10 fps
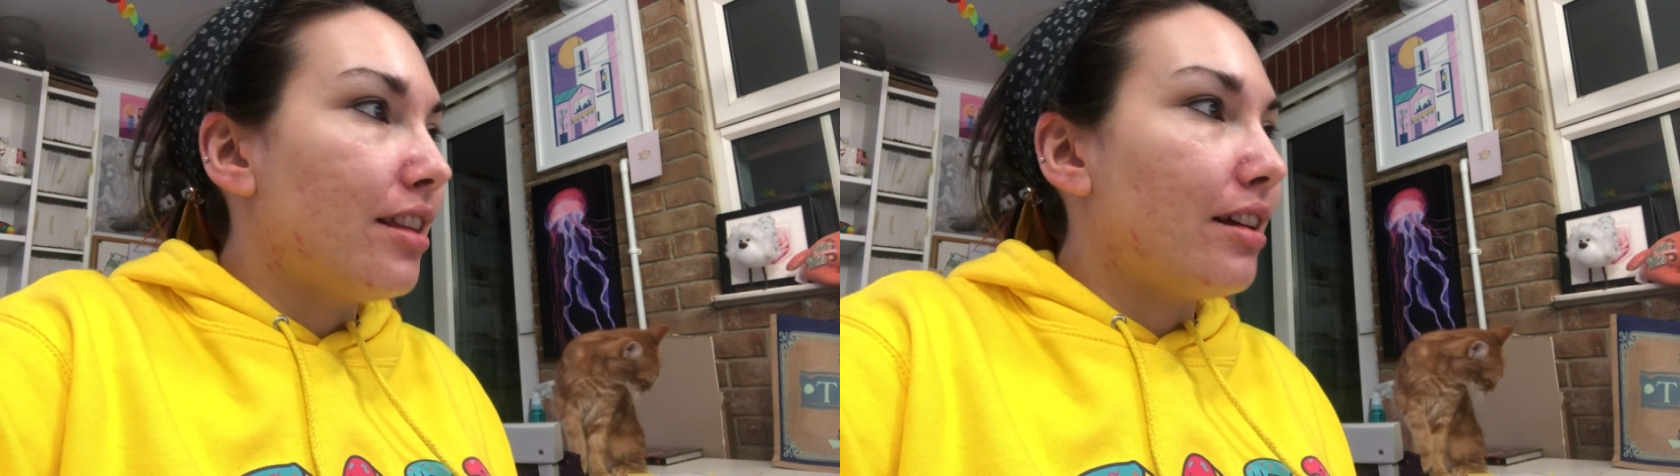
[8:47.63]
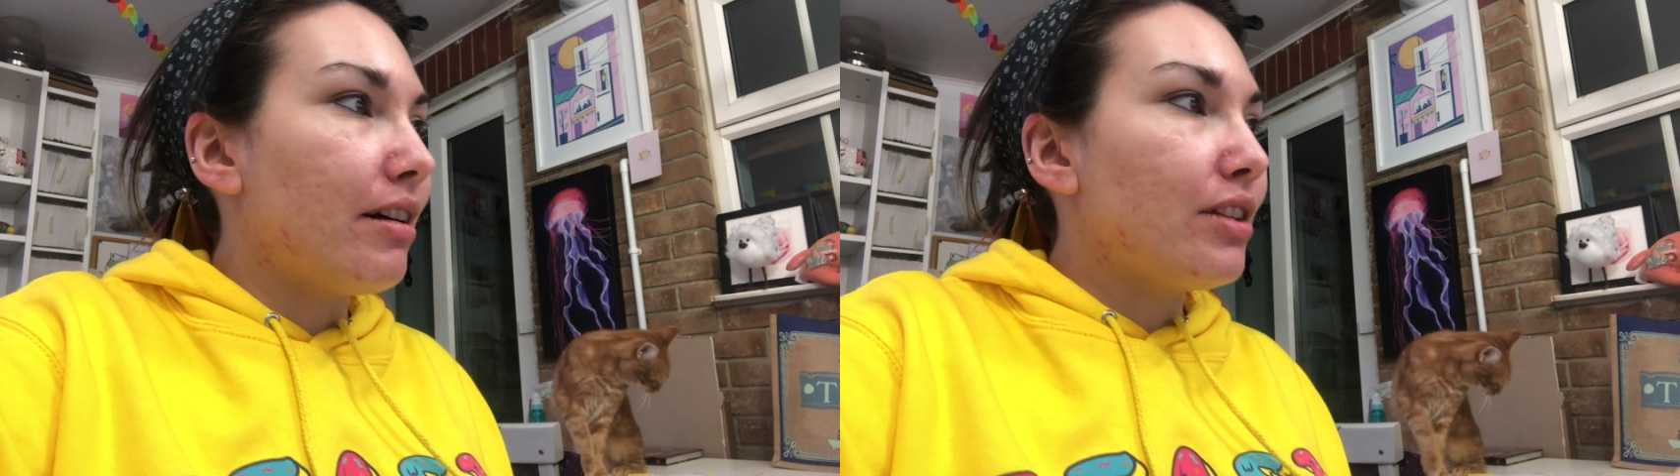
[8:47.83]

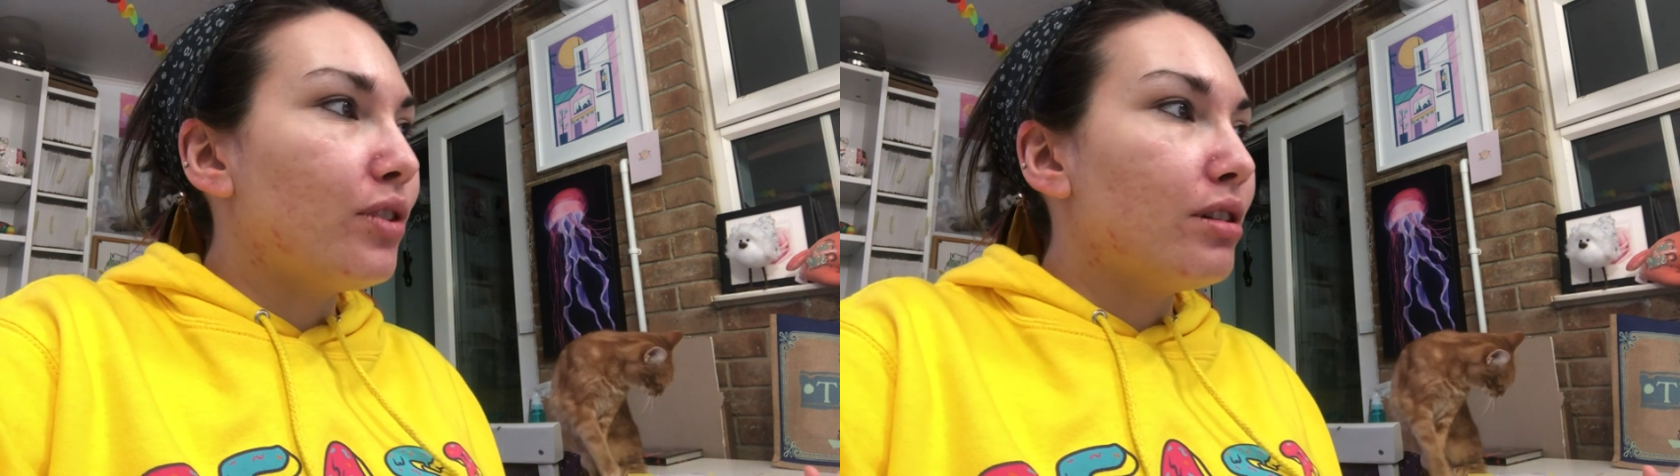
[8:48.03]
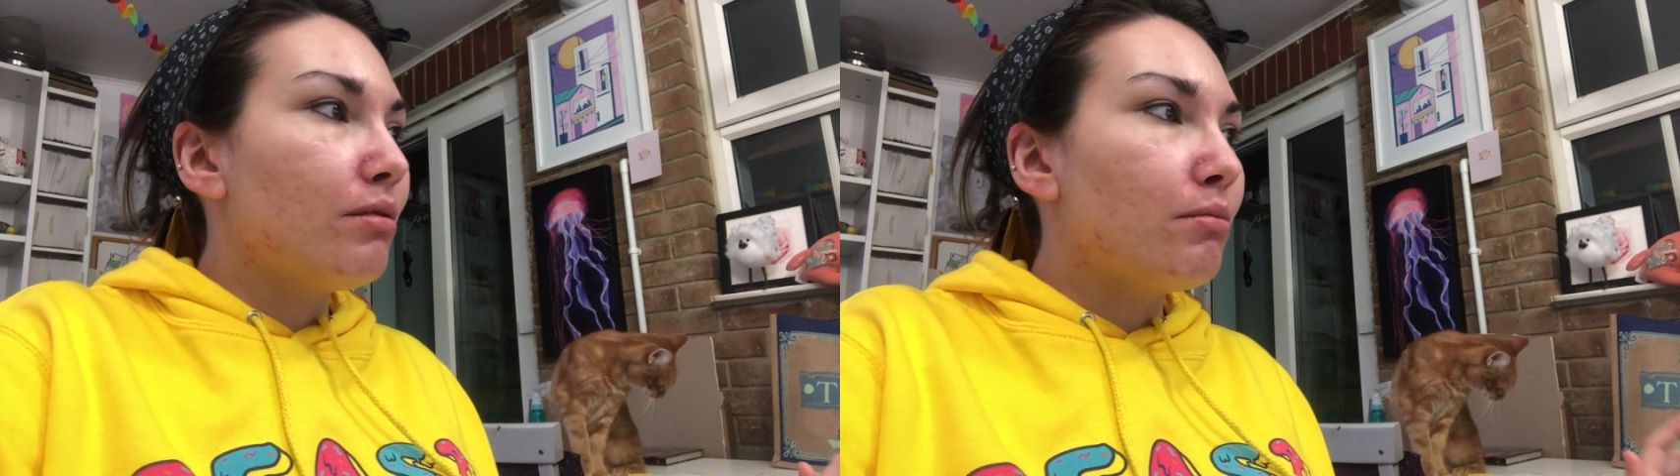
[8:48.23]
Now as
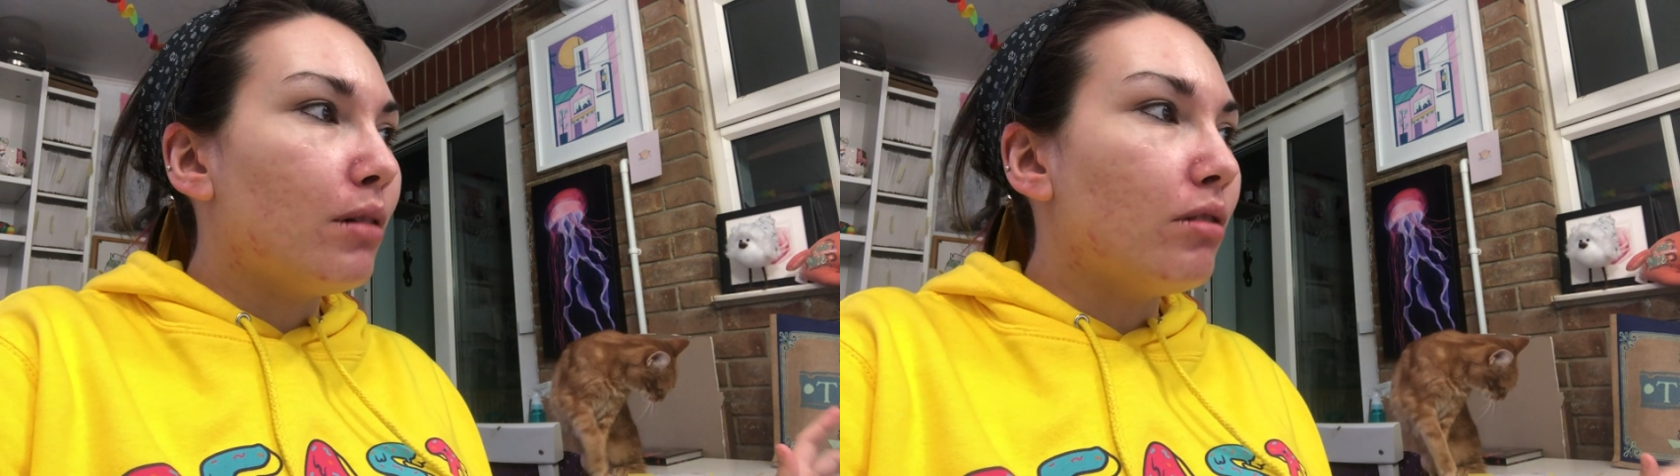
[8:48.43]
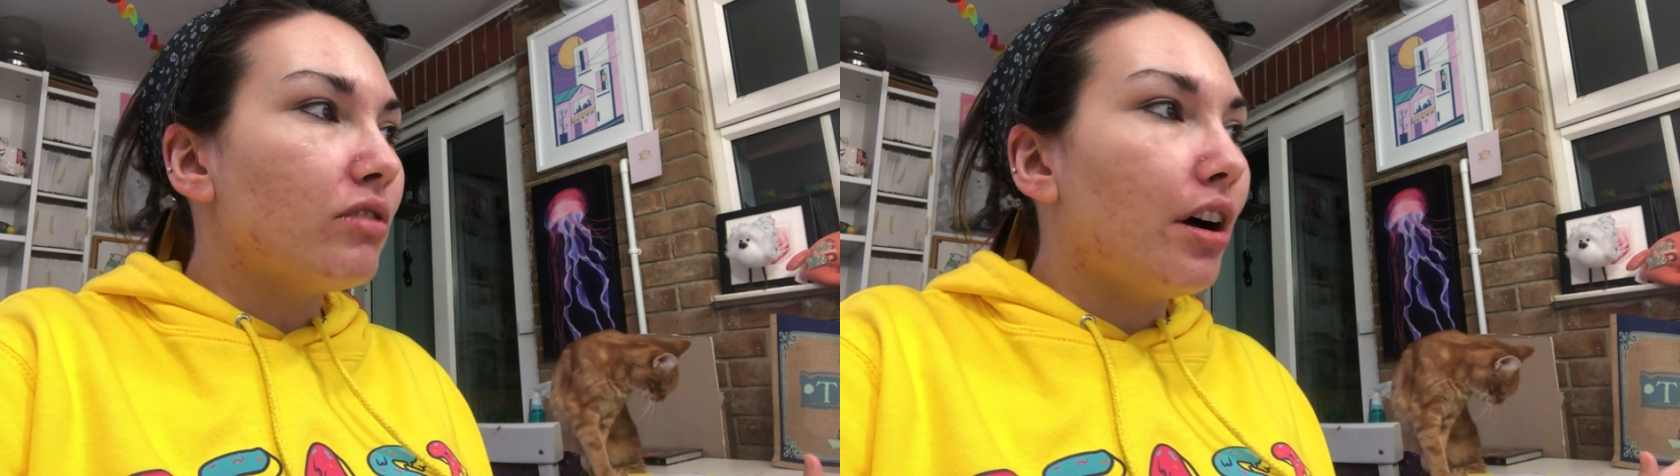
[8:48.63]
for
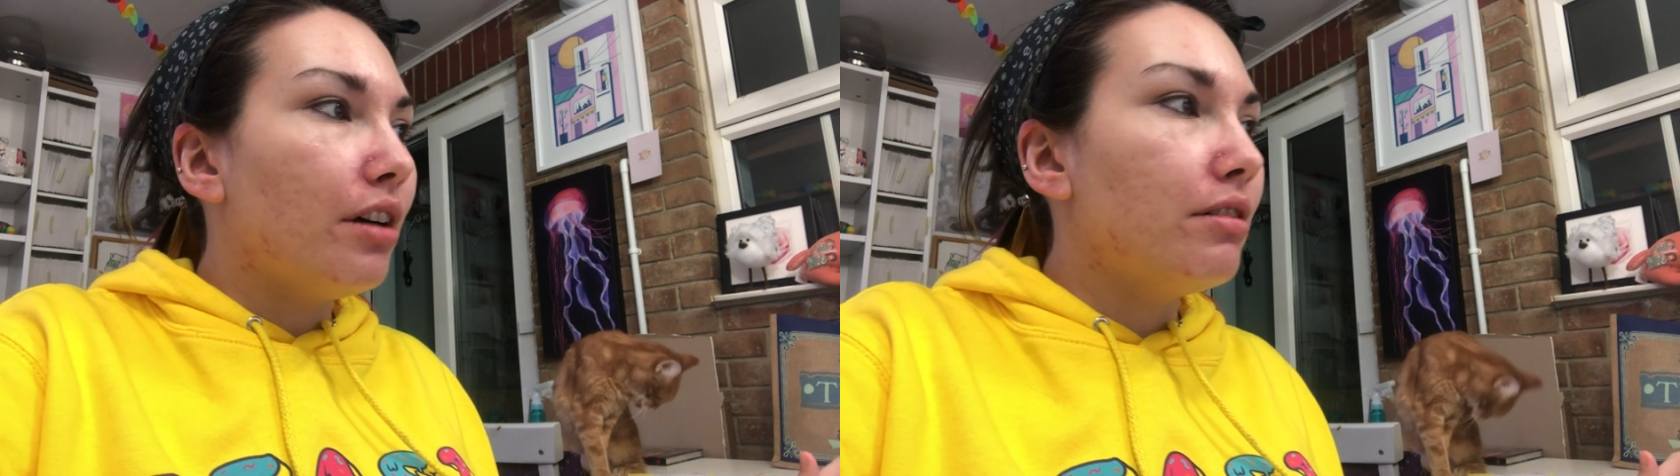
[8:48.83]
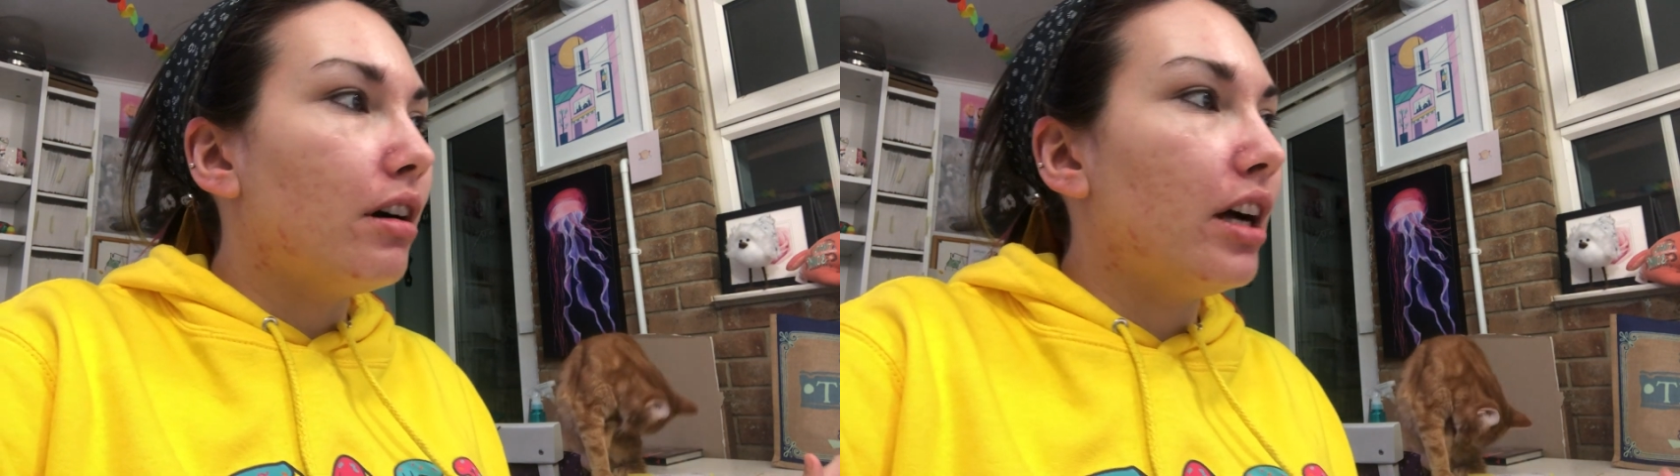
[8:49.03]
tomorrow,